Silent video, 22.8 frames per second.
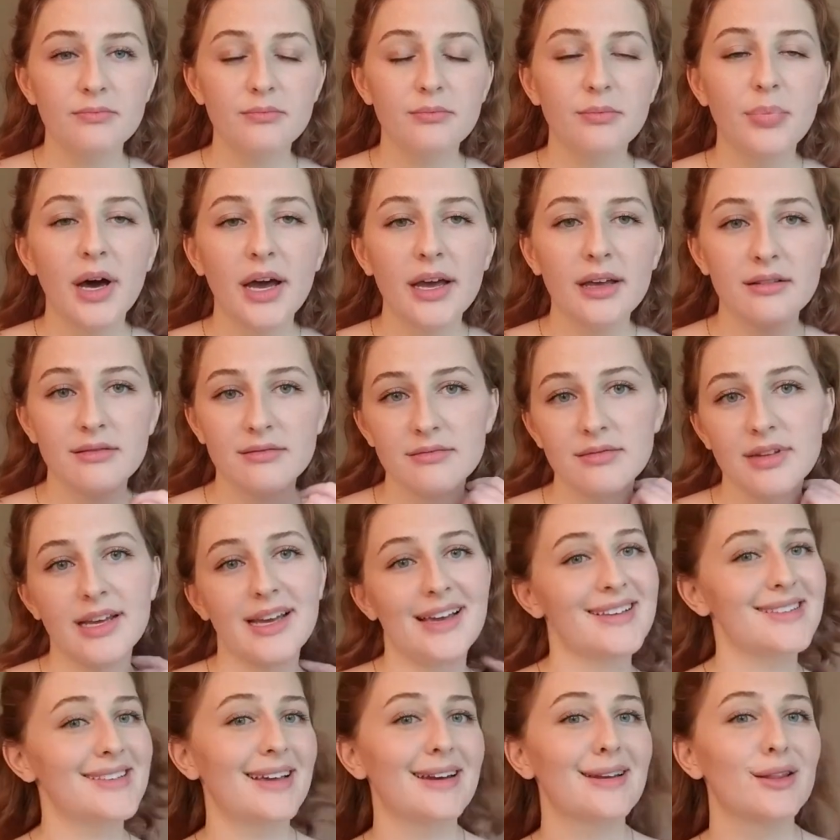But like I
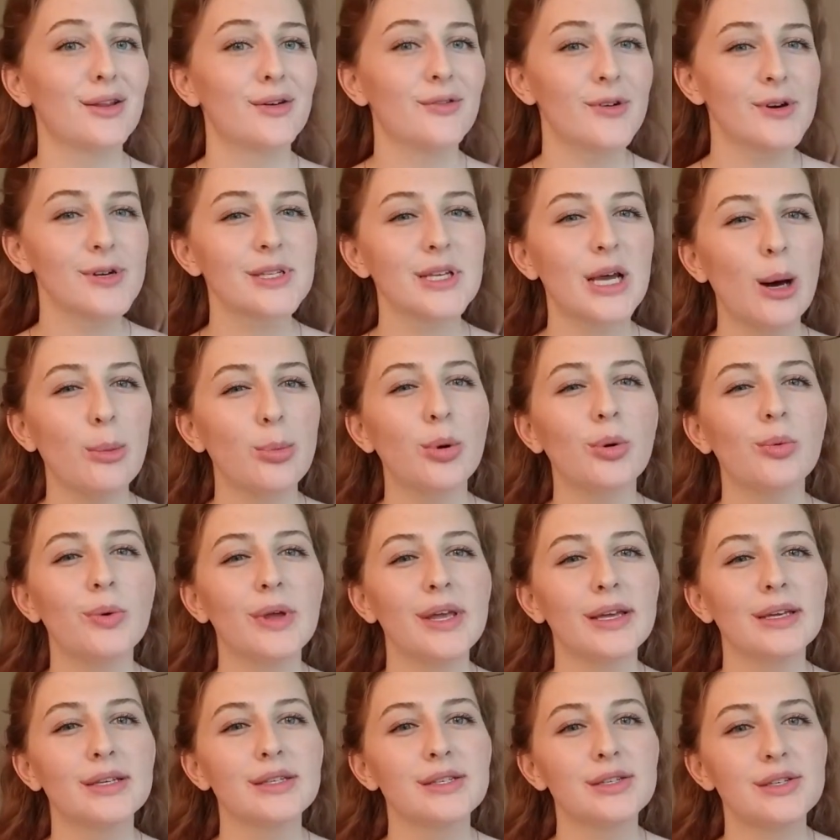said, in the first couple
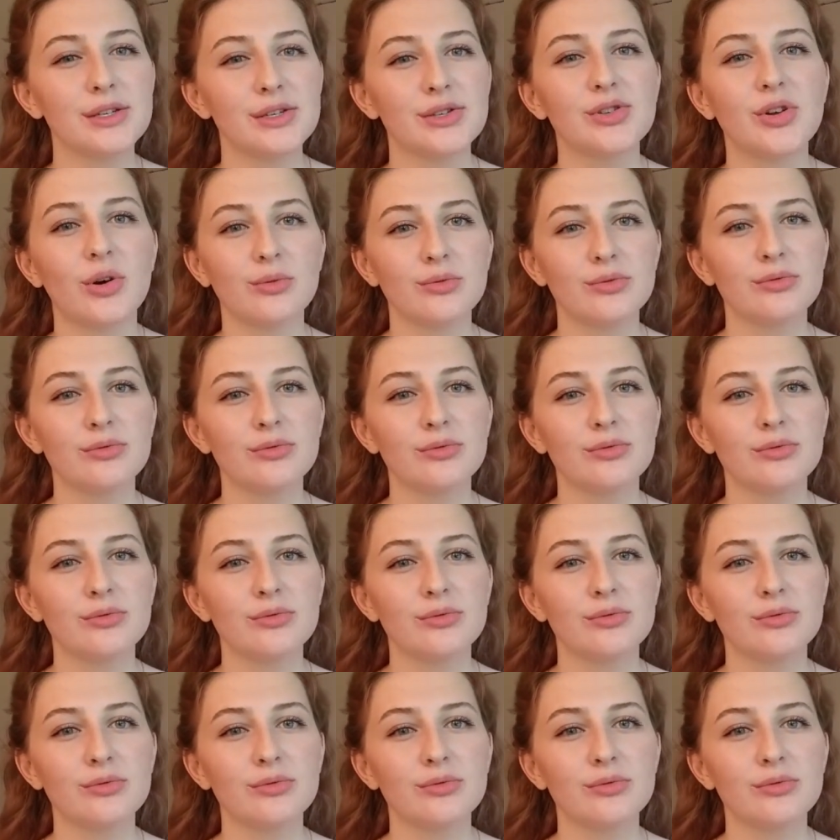weeks, just